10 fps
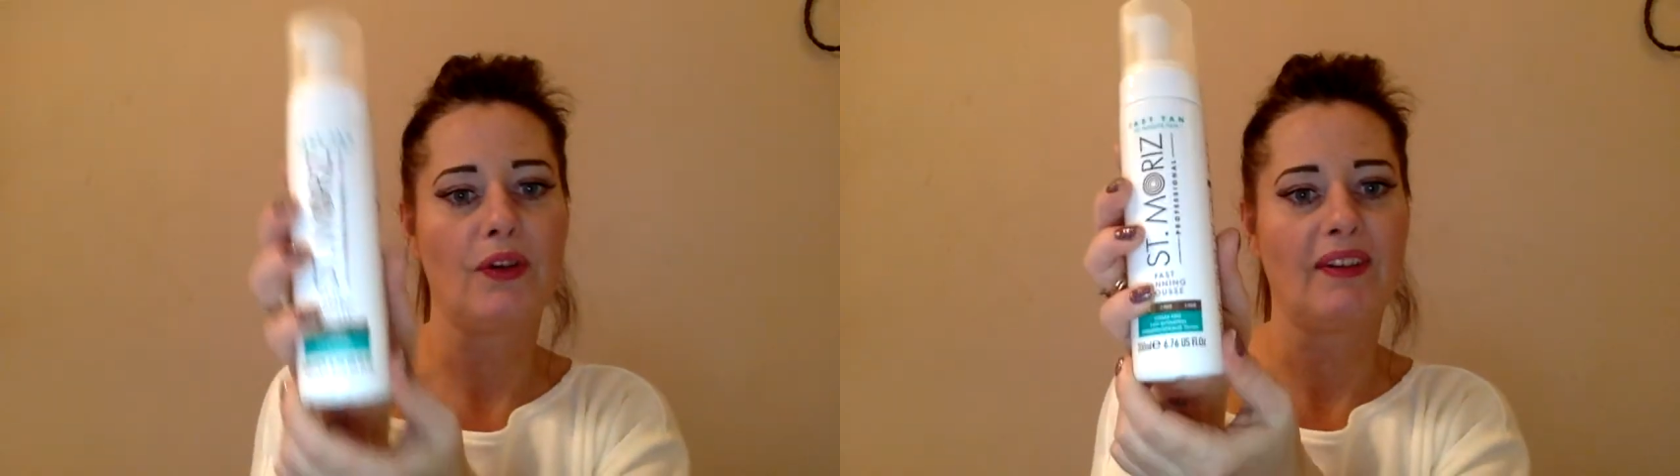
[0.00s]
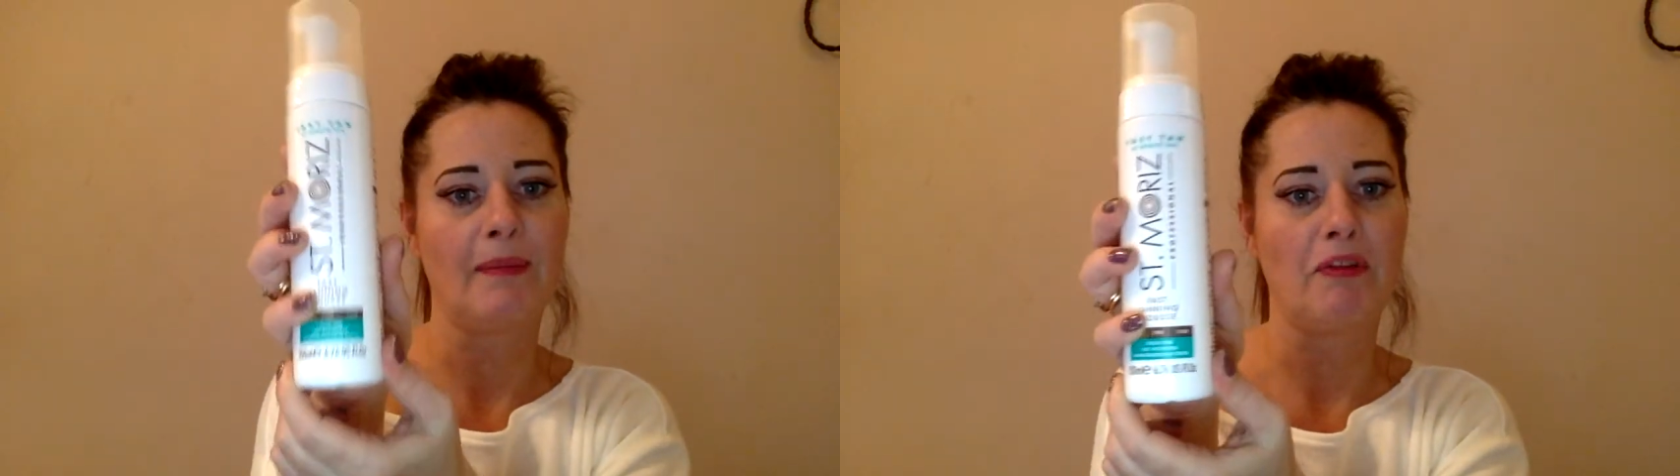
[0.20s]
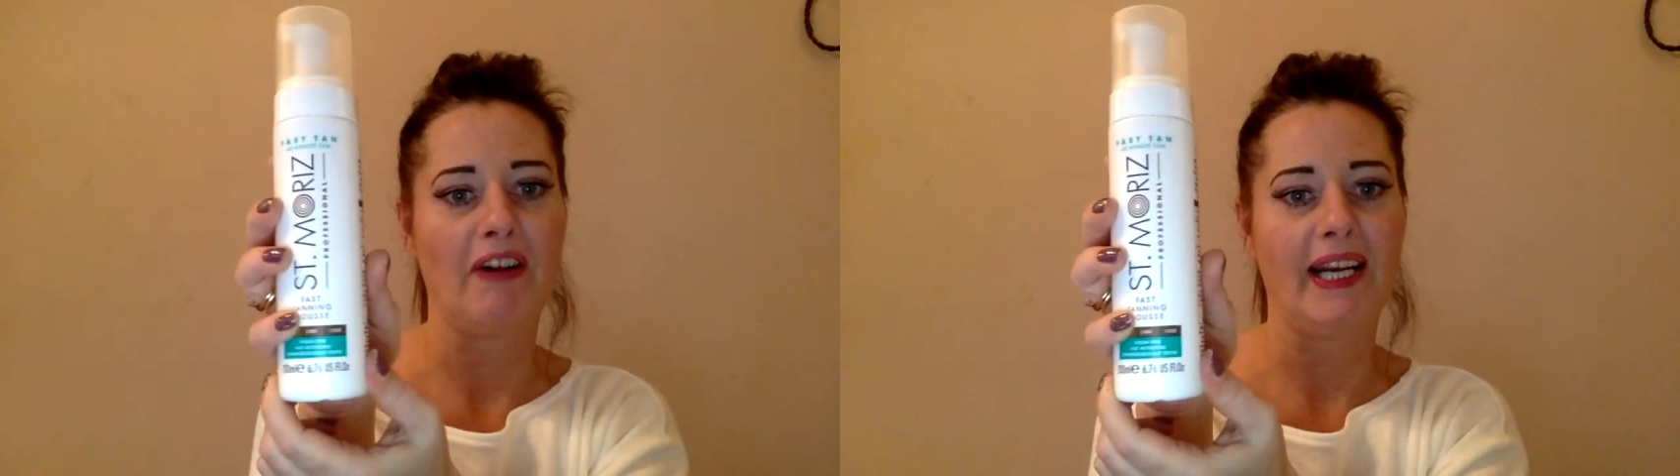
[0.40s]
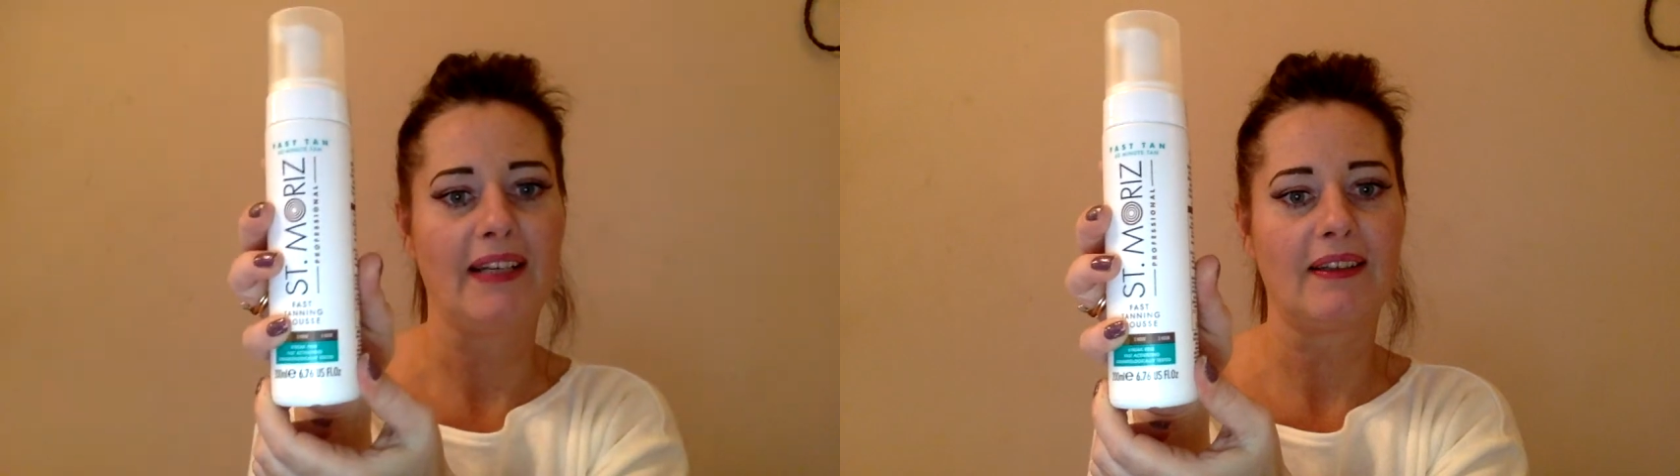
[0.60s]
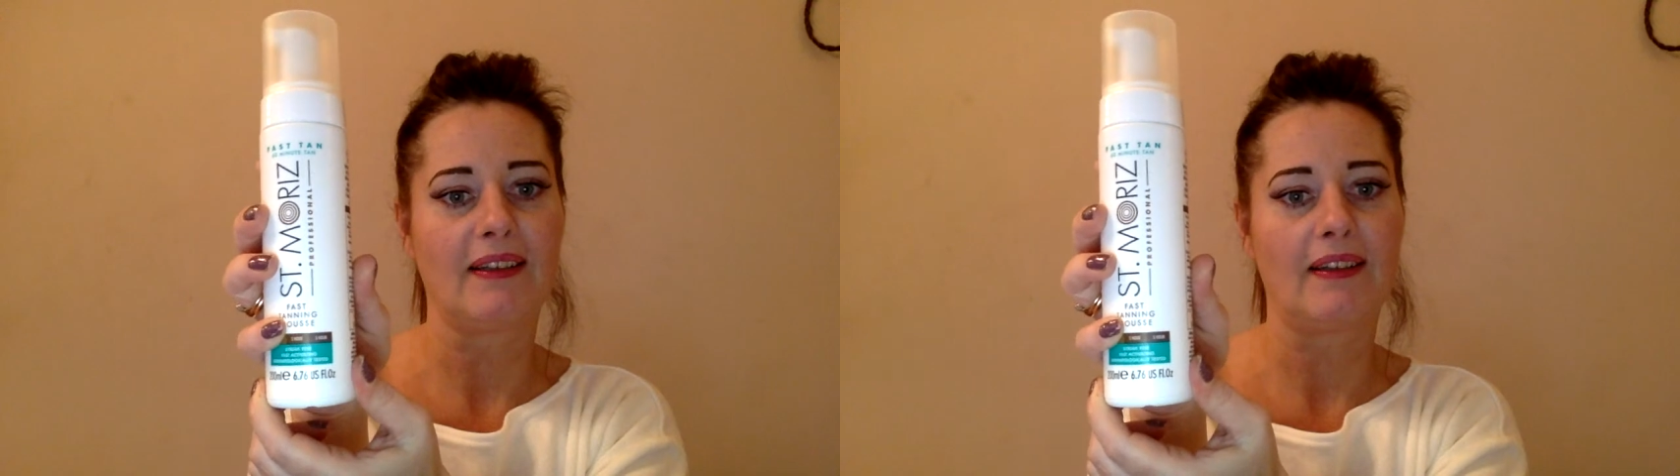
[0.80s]
St.
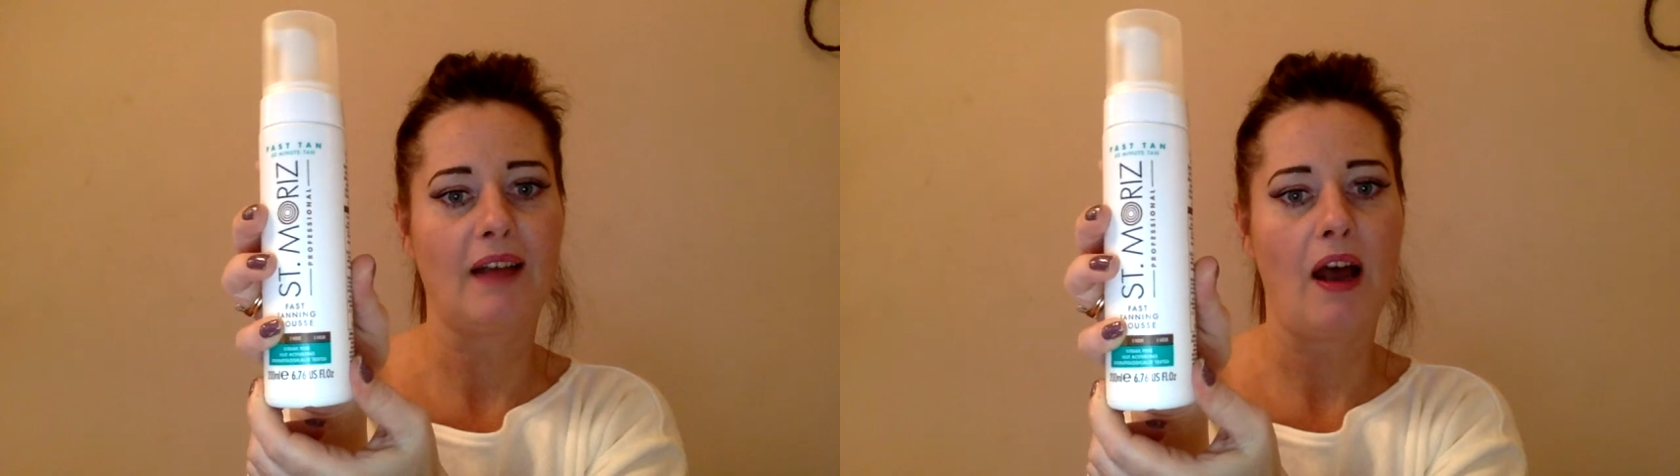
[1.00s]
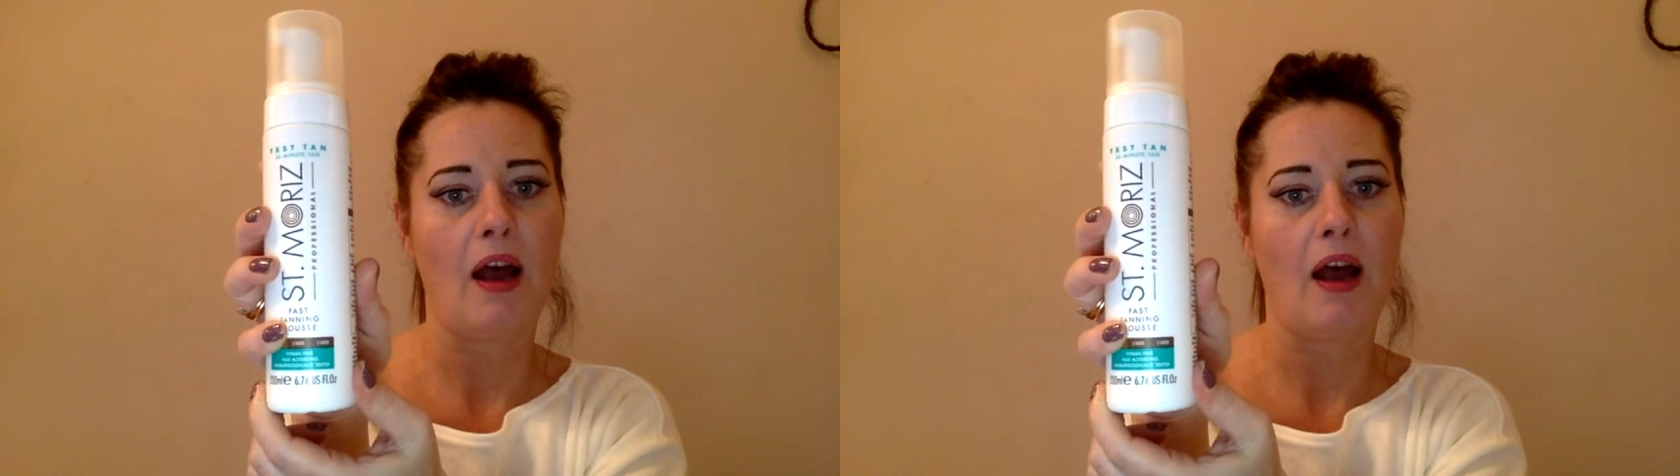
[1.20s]
Moritz.